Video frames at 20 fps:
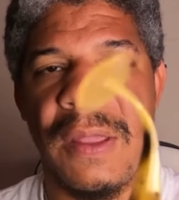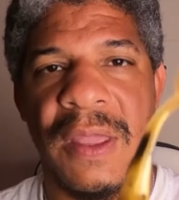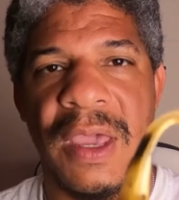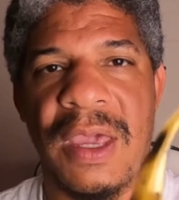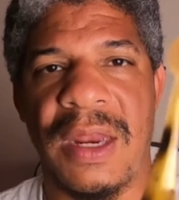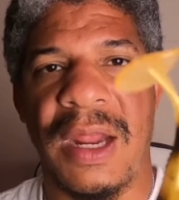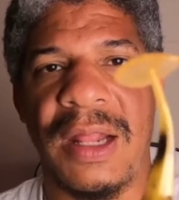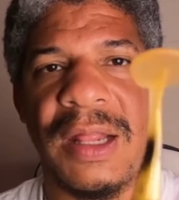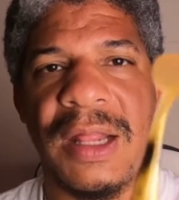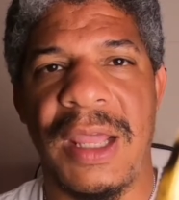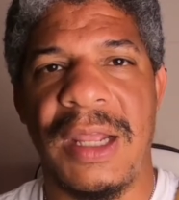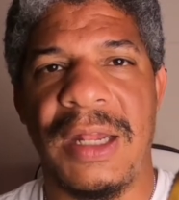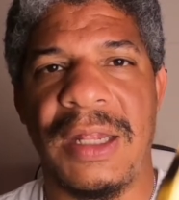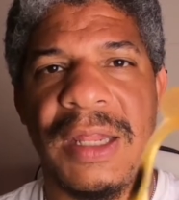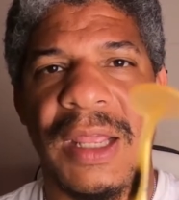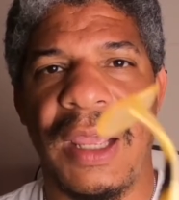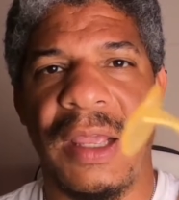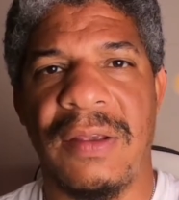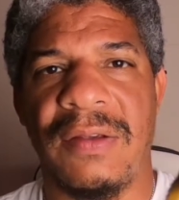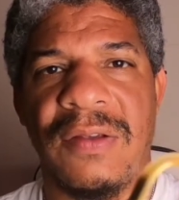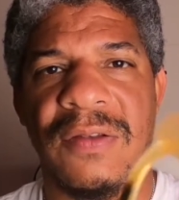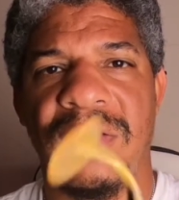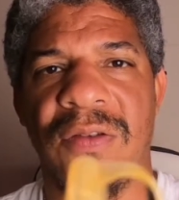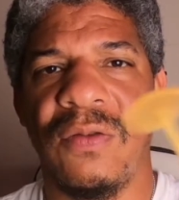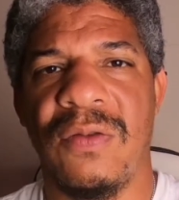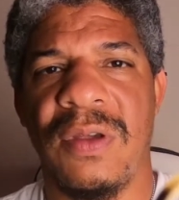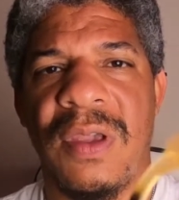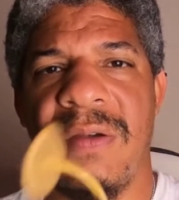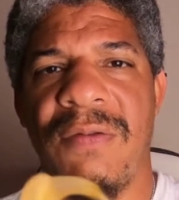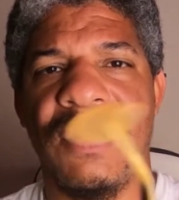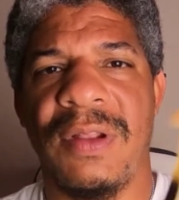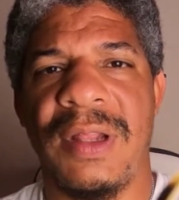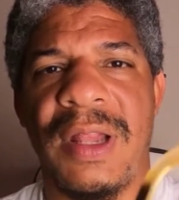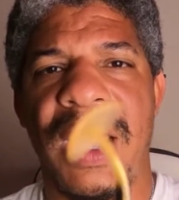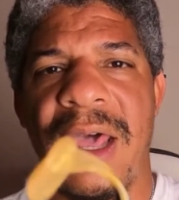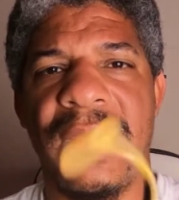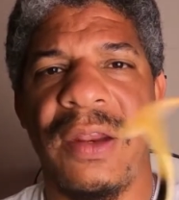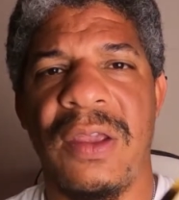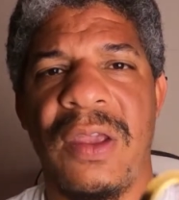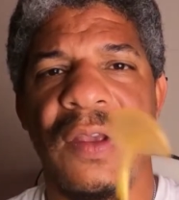And I like that because it's gonna give a
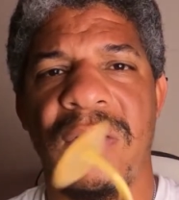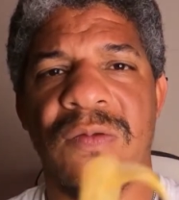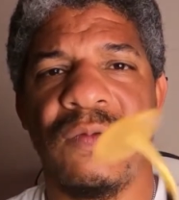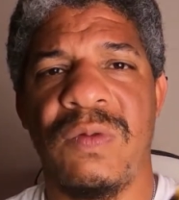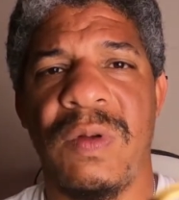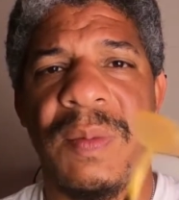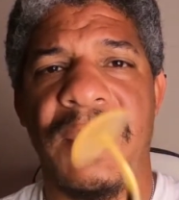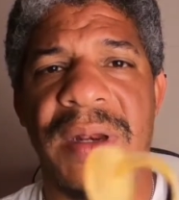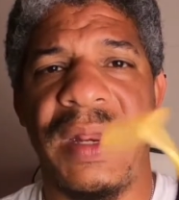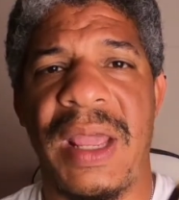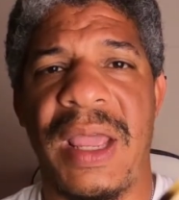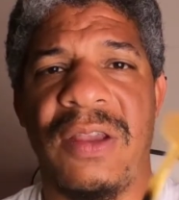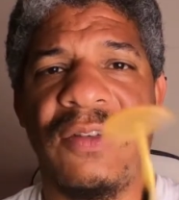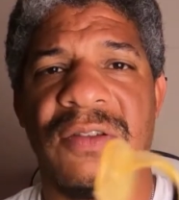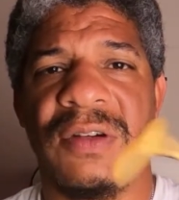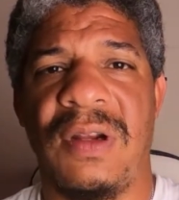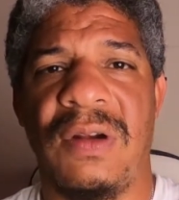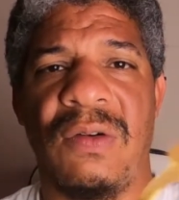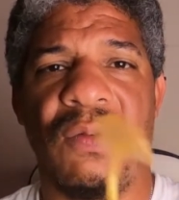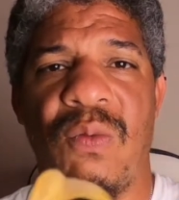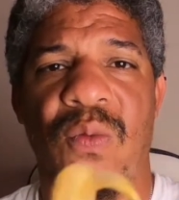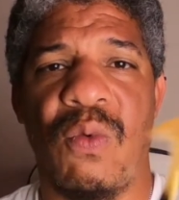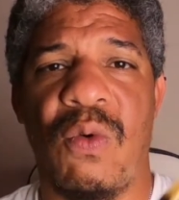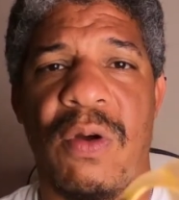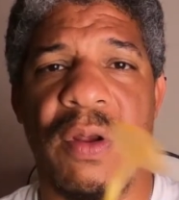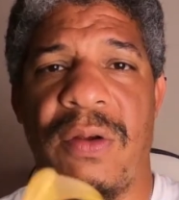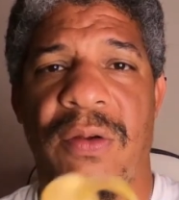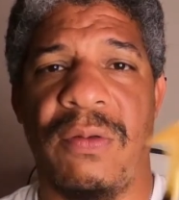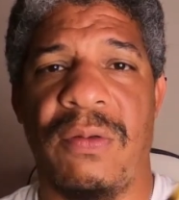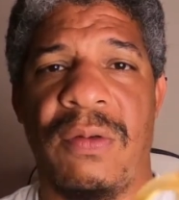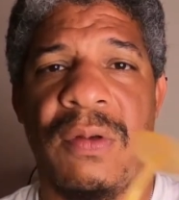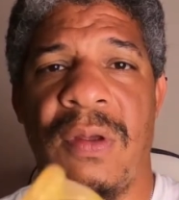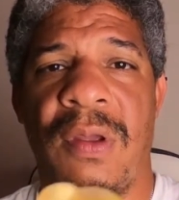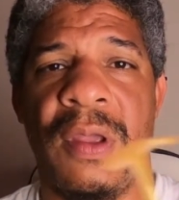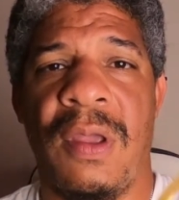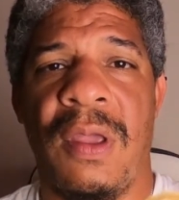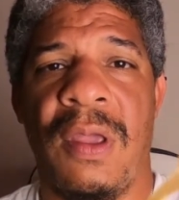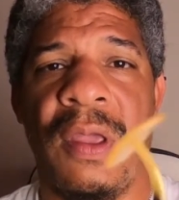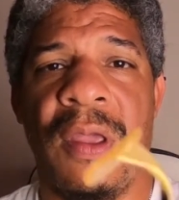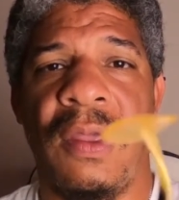lot of good swimming action in the water.
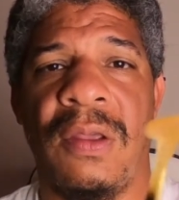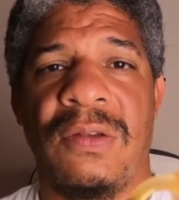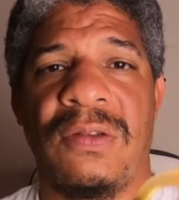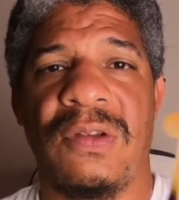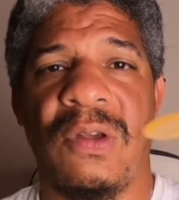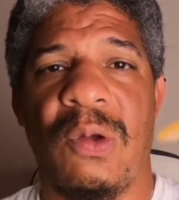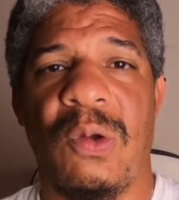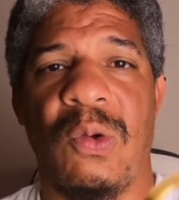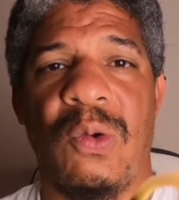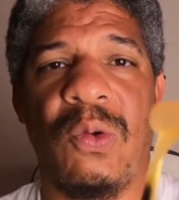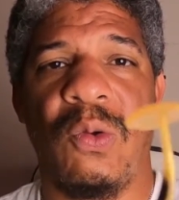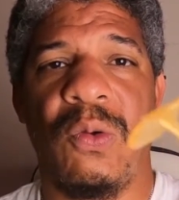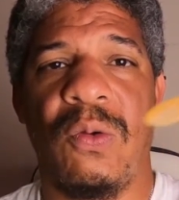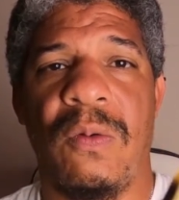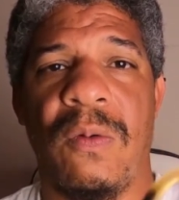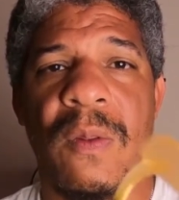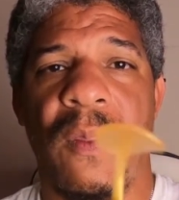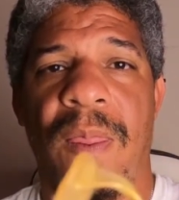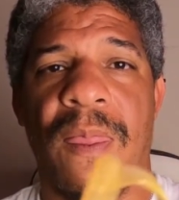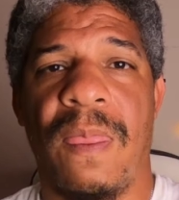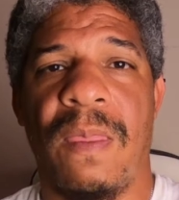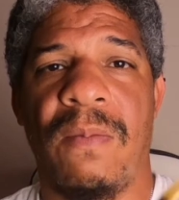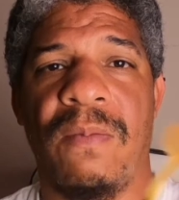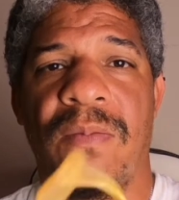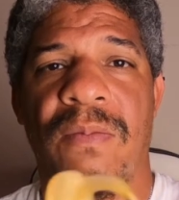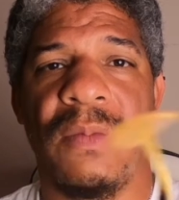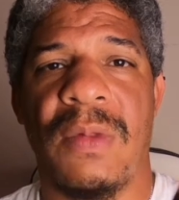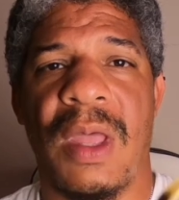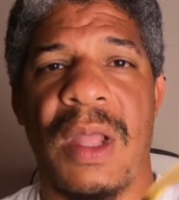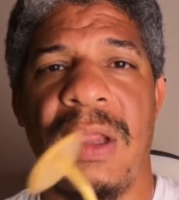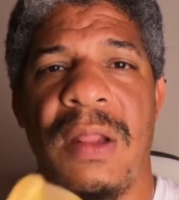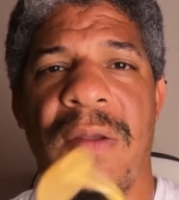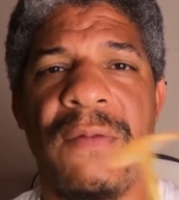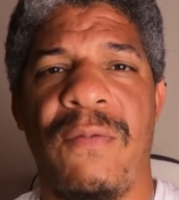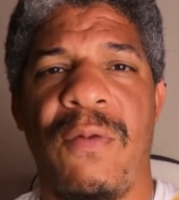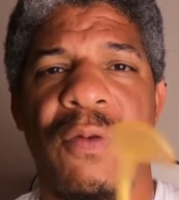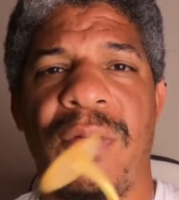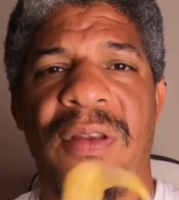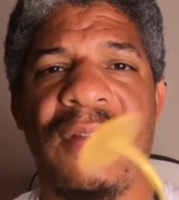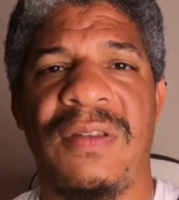So I
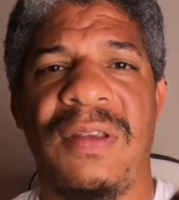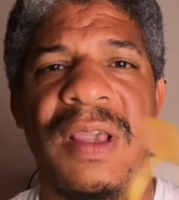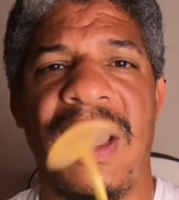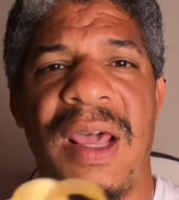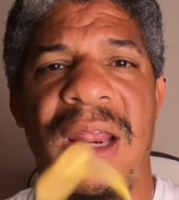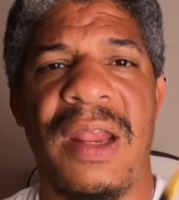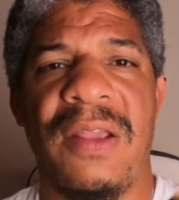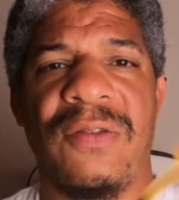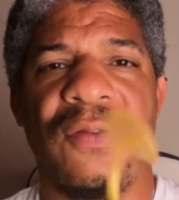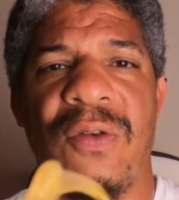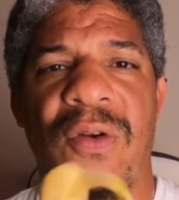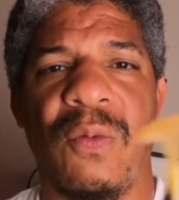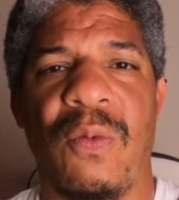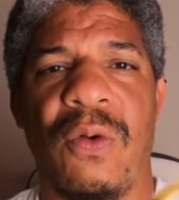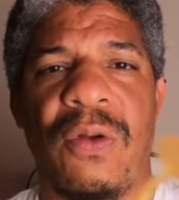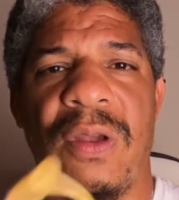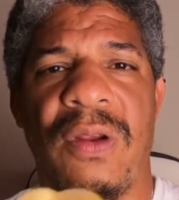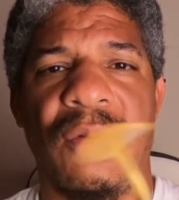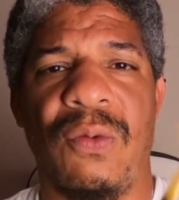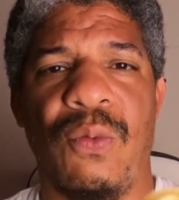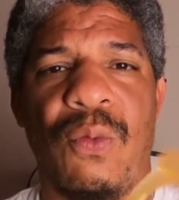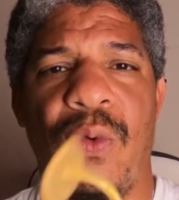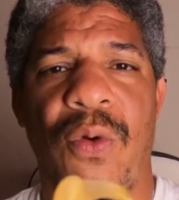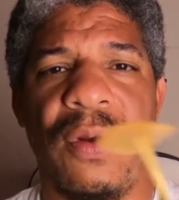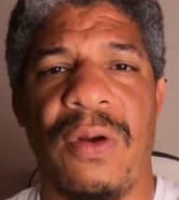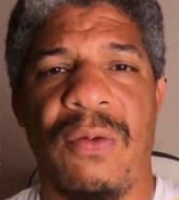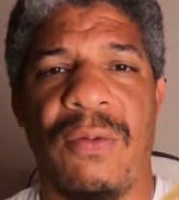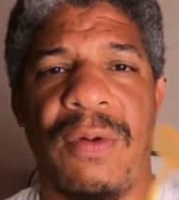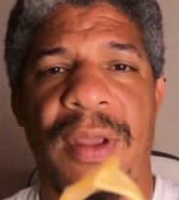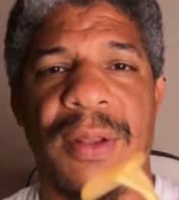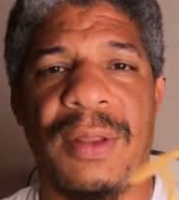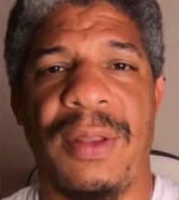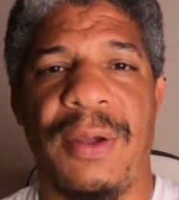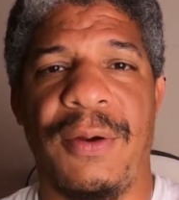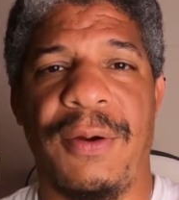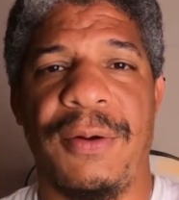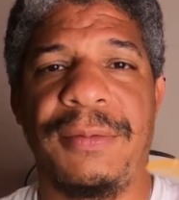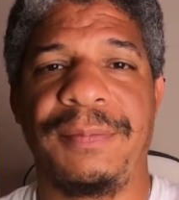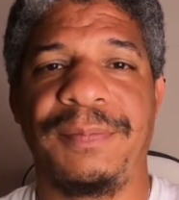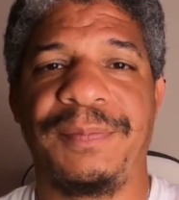look forward to seeing how that's gonna work in the water right
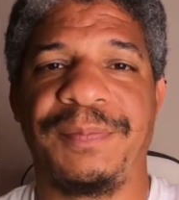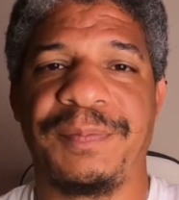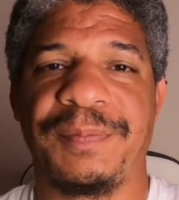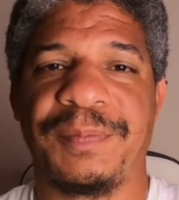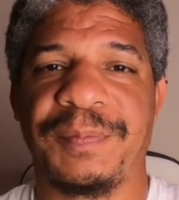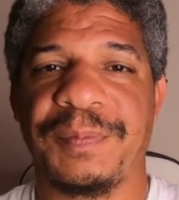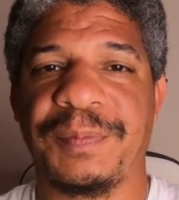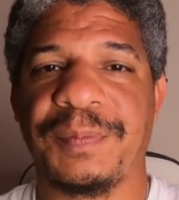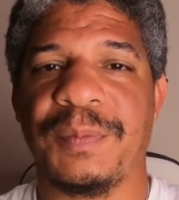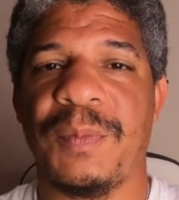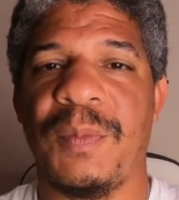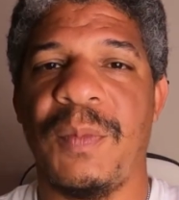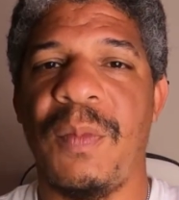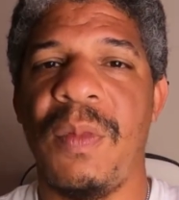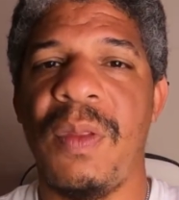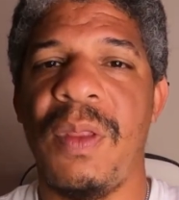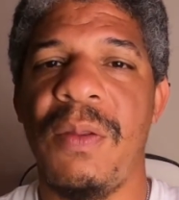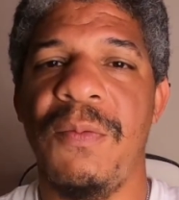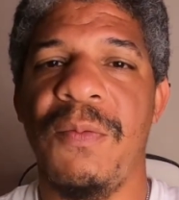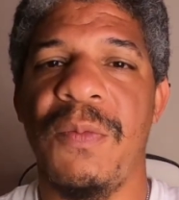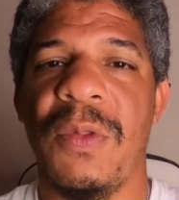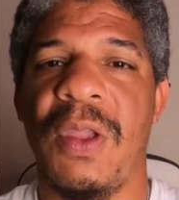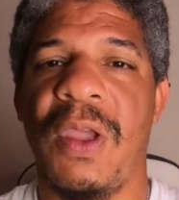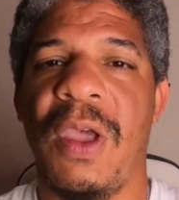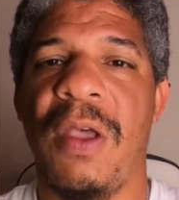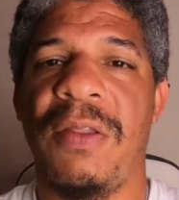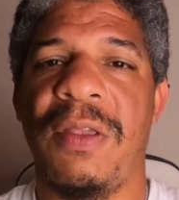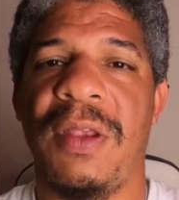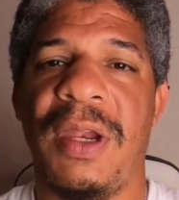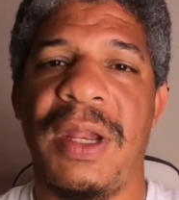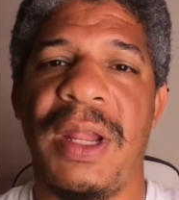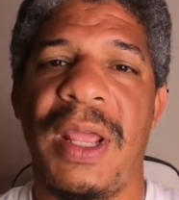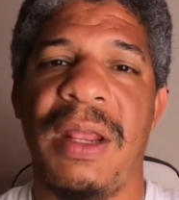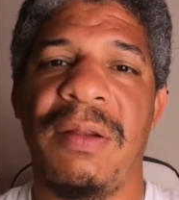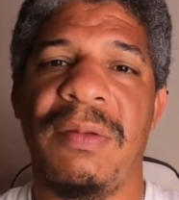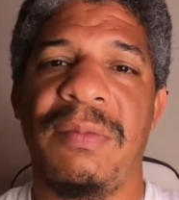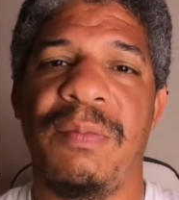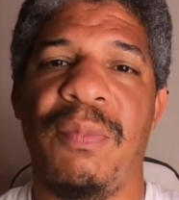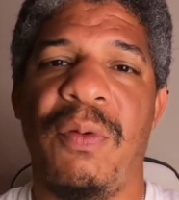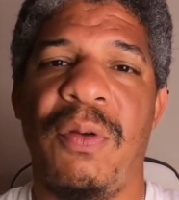there. Other than
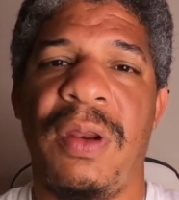that,